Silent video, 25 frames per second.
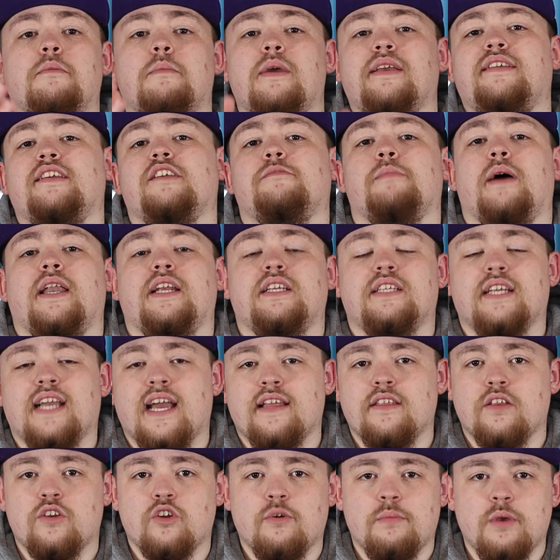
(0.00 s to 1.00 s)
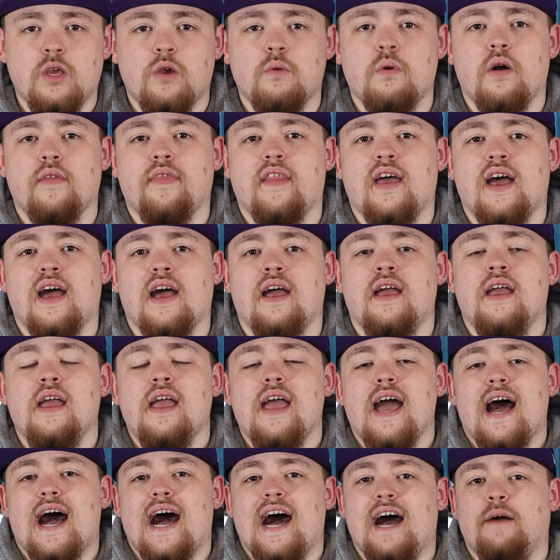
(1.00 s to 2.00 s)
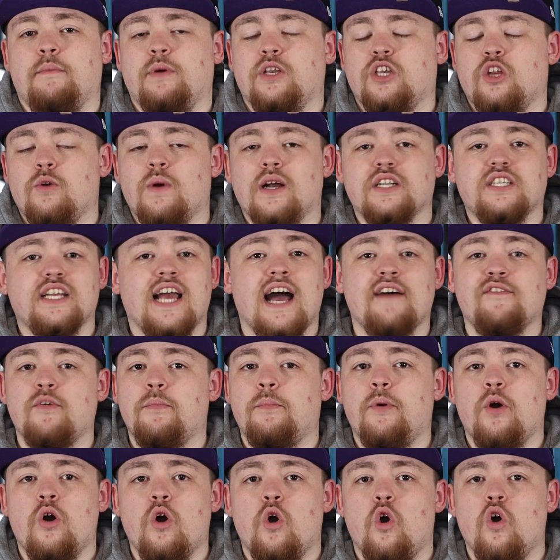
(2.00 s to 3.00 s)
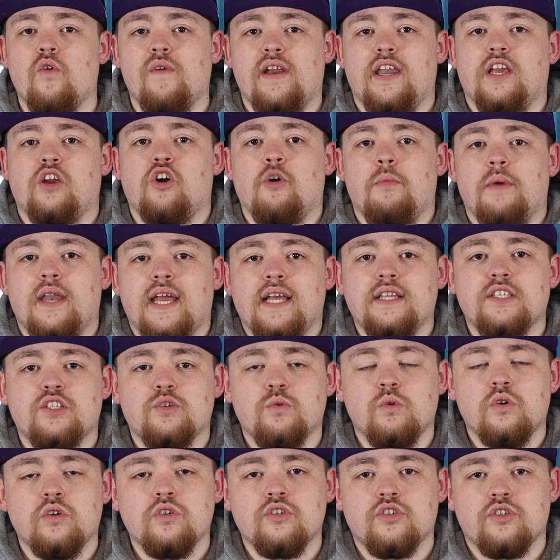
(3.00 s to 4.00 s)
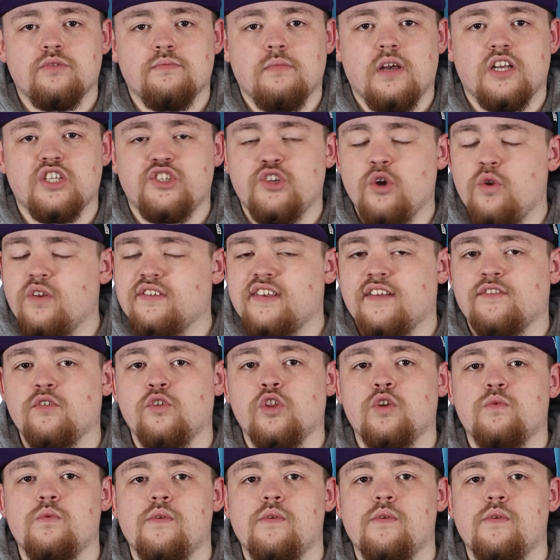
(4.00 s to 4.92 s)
the missus managed to get the W on that, and we do actually have a pair already coming in to us. As soon as I've done